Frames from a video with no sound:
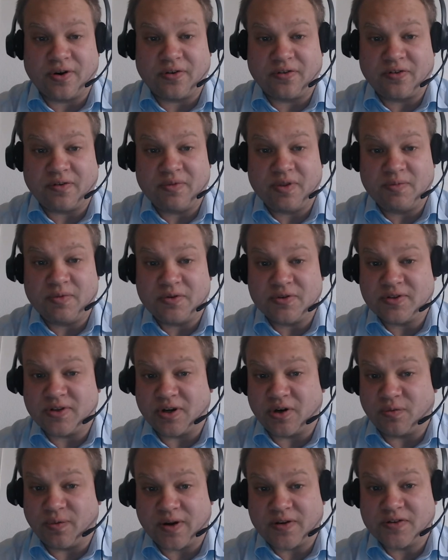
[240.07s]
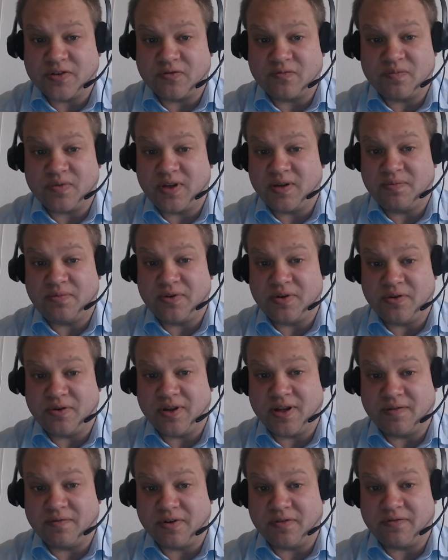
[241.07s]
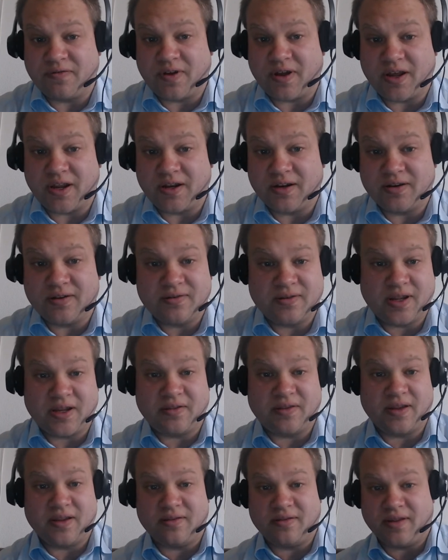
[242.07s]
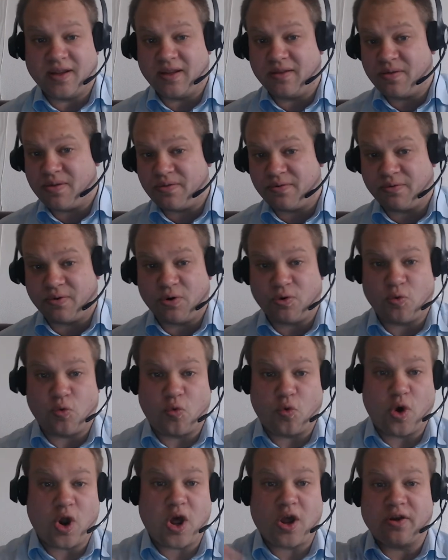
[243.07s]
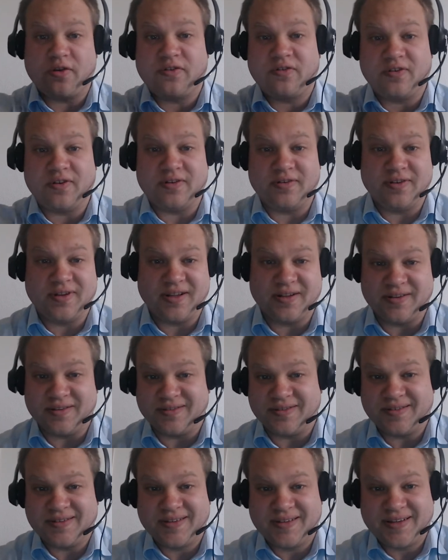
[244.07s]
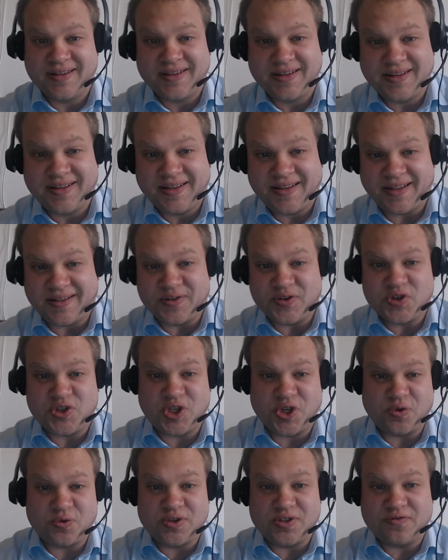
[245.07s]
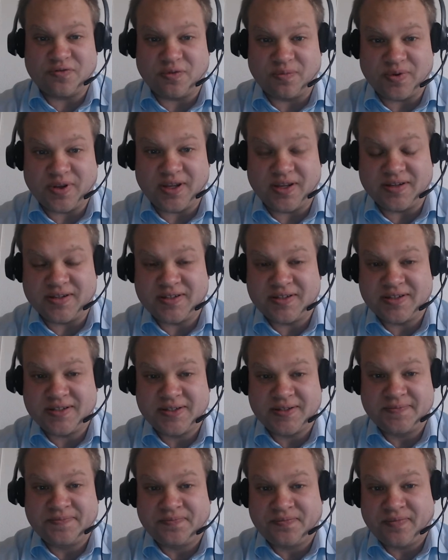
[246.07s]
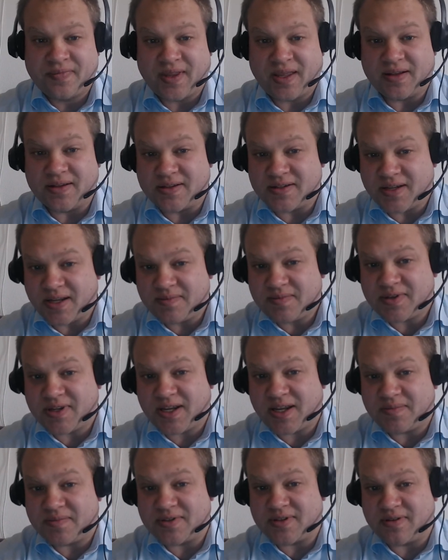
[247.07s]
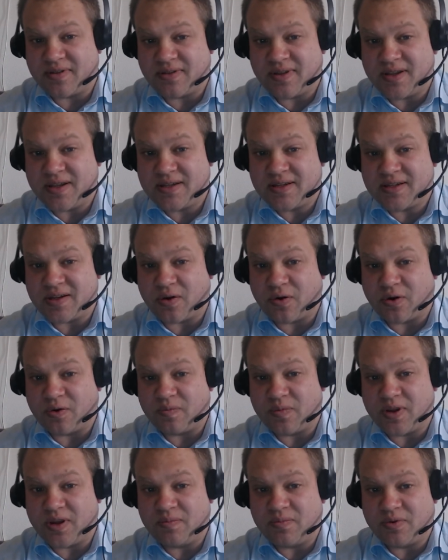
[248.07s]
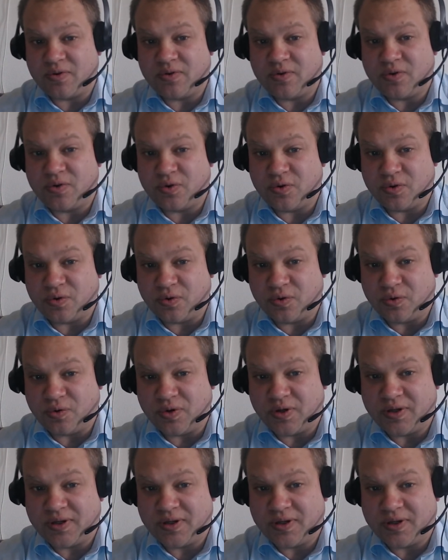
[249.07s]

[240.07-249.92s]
some of the most aggressive people you can ever find. Like they throw rocks and stones for peace. And sometimes these are people who,